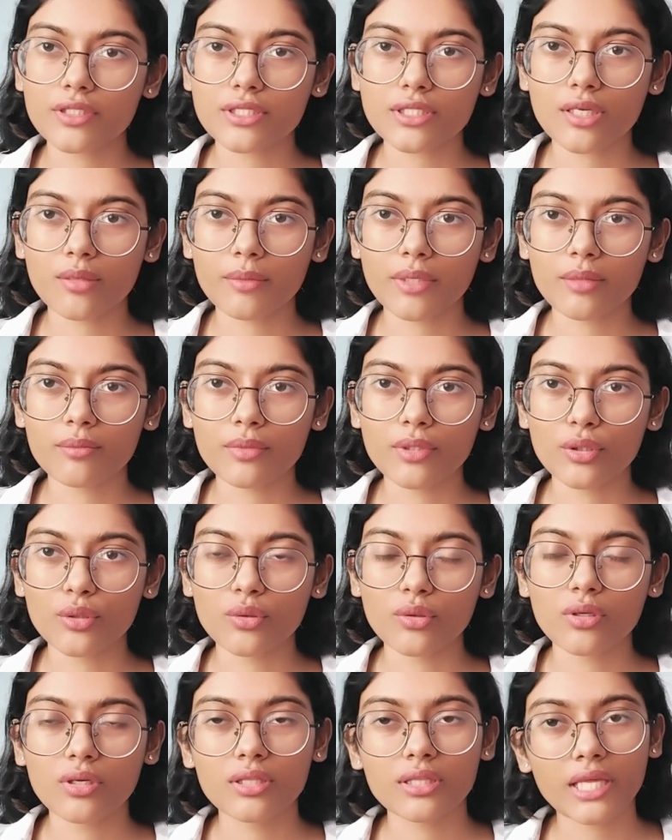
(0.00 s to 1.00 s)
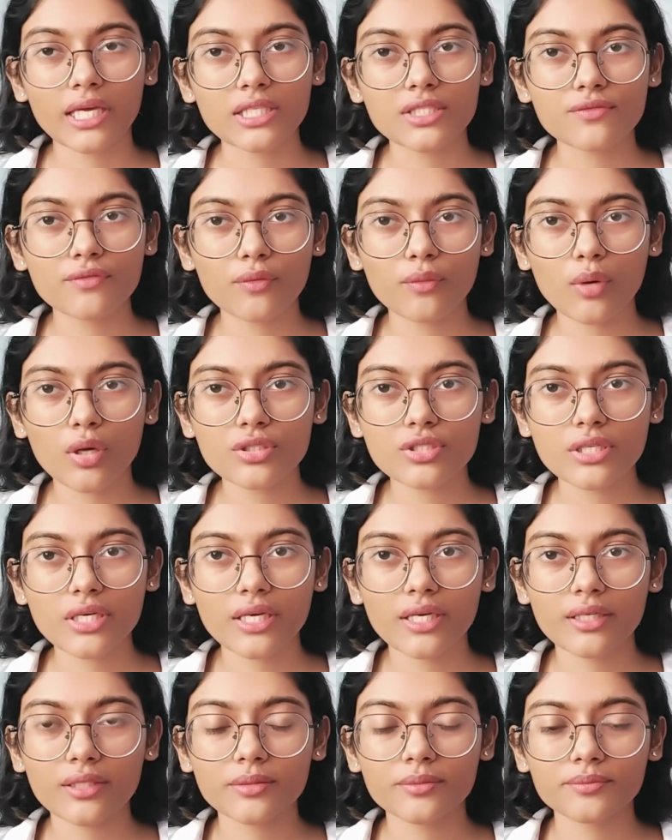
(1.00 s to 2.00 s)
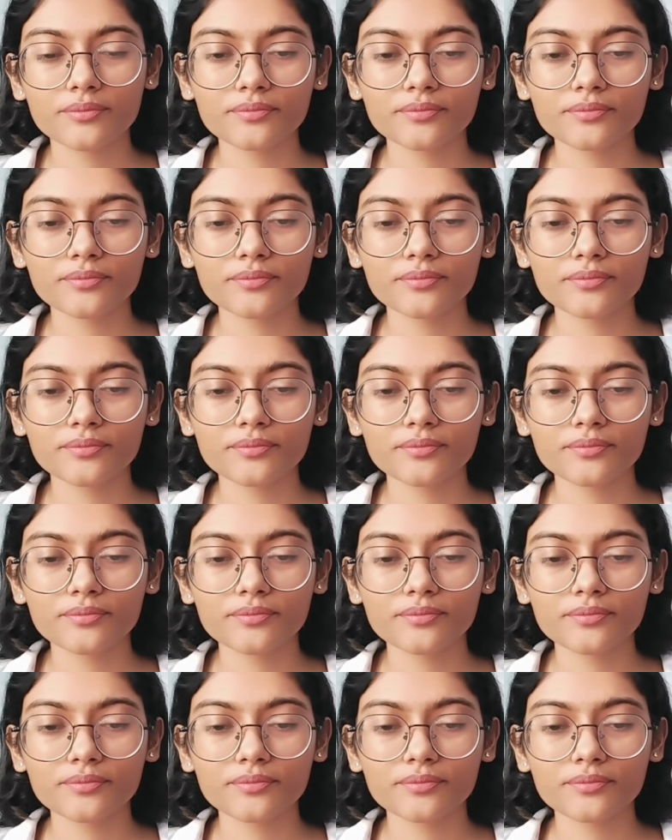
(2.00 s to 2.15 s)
to comment below. Thanks for watching.